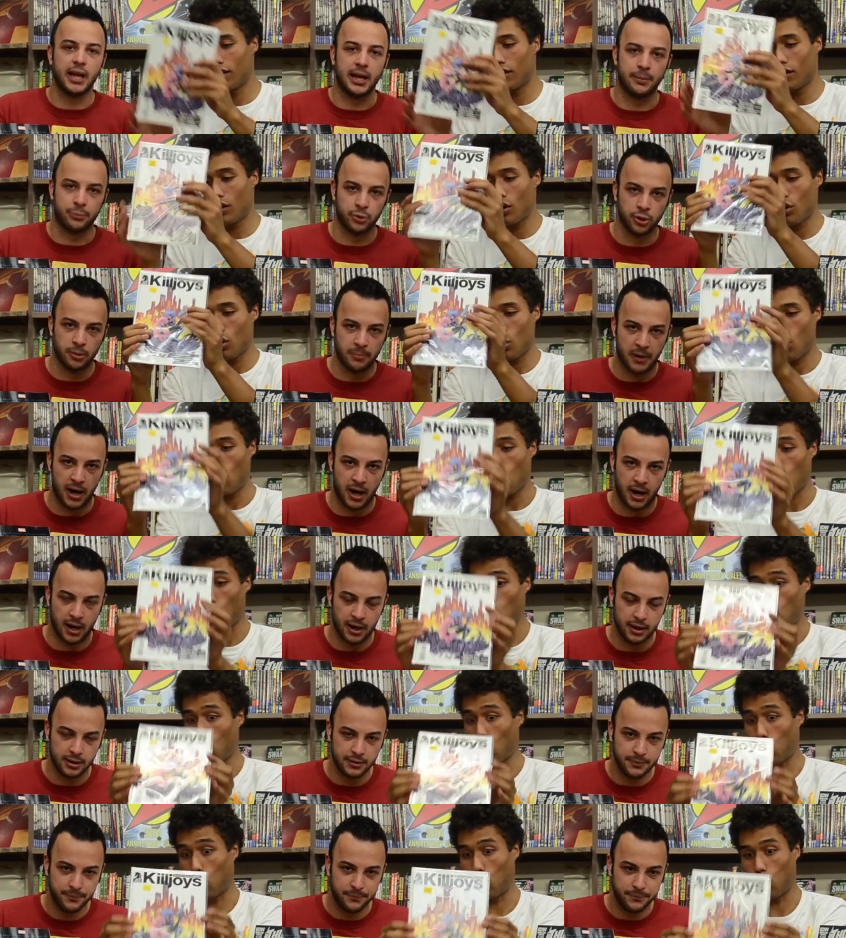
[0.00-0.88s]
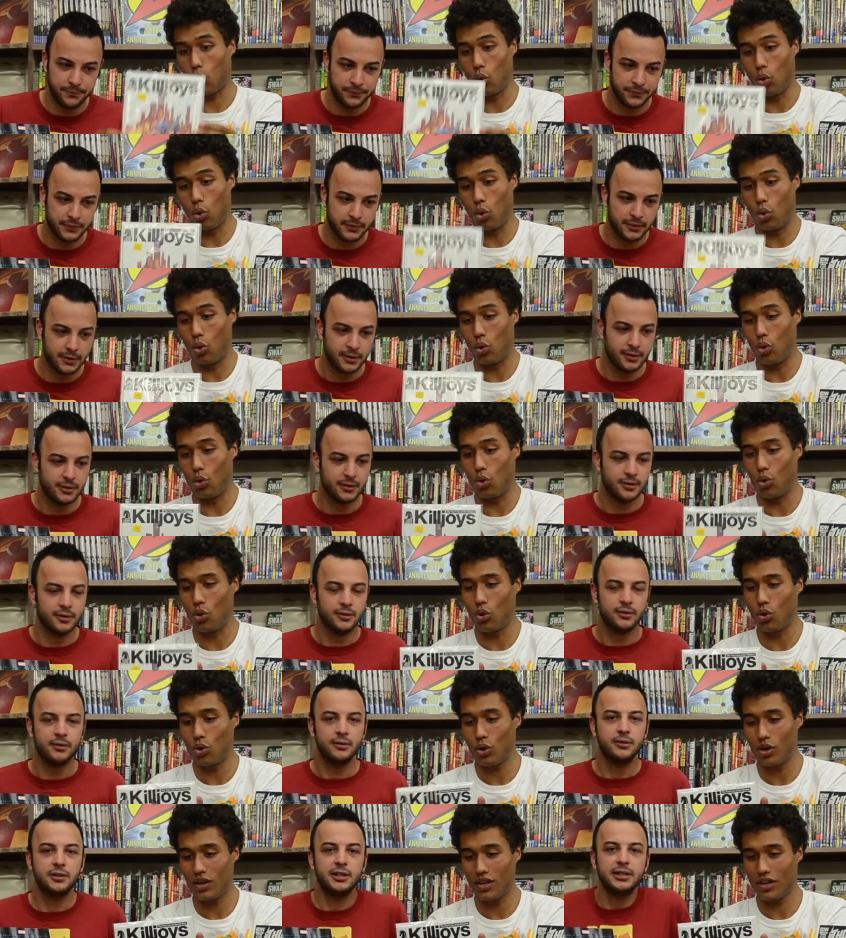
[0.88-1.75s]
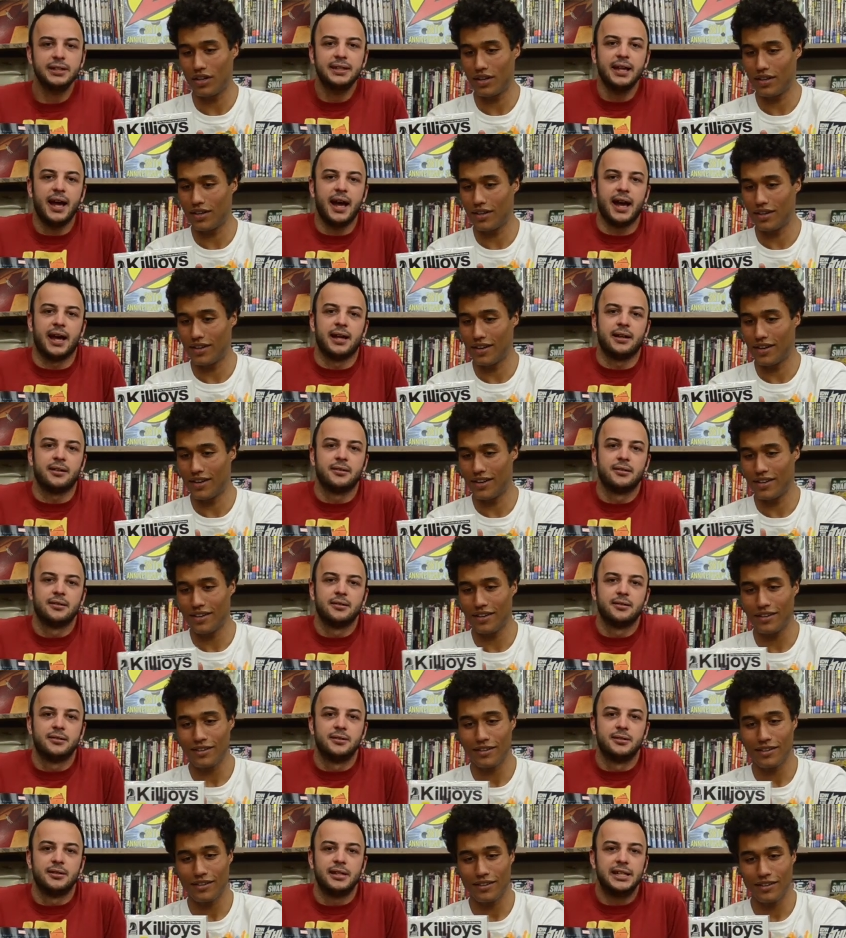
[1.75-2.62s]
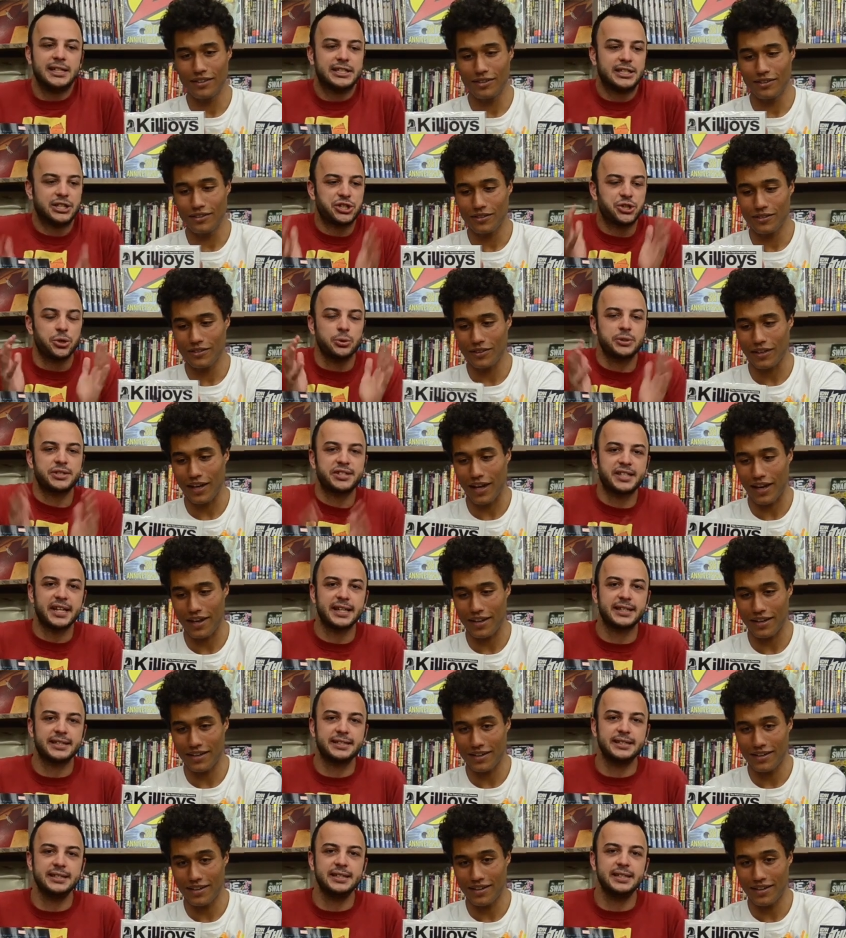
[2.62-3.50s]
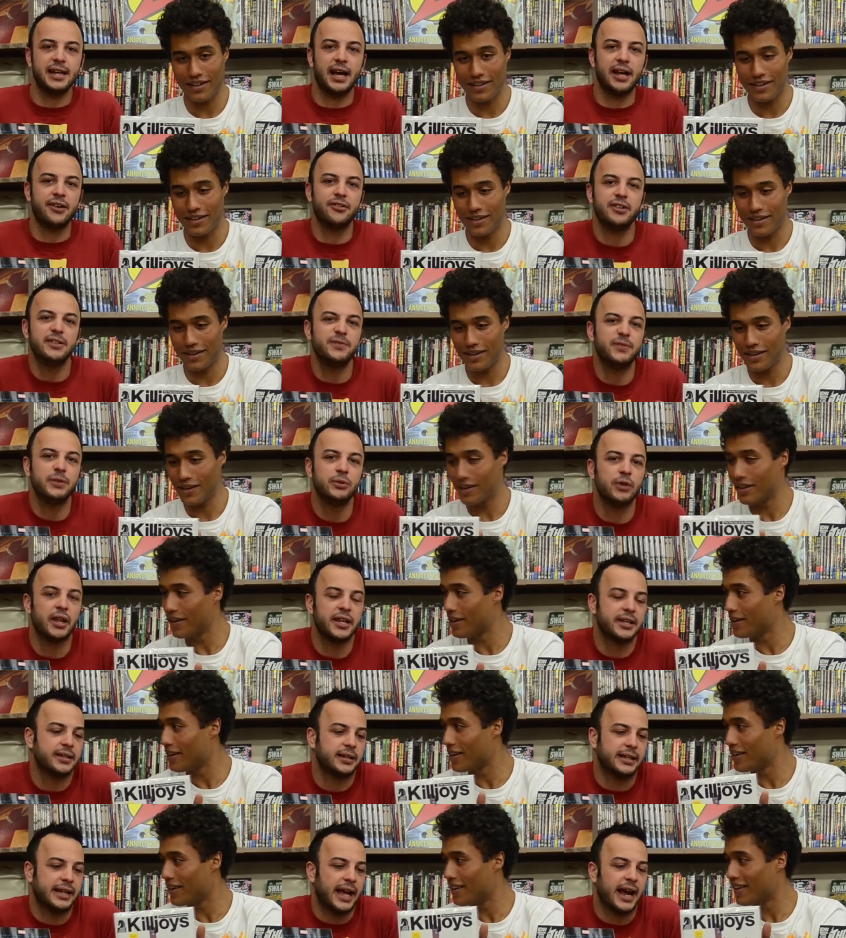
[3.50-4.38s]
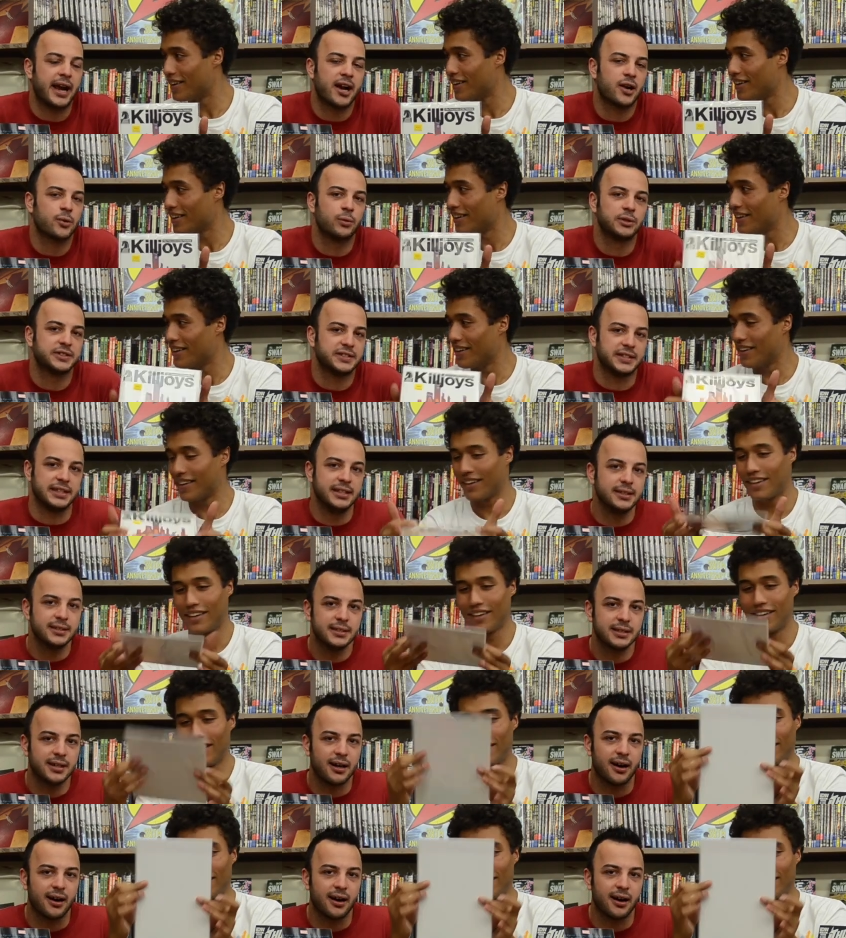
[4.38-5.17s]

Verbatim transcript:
Speaker 1: Gabriel Ba. Look at that. It's so sexy. I don't even like care what's in the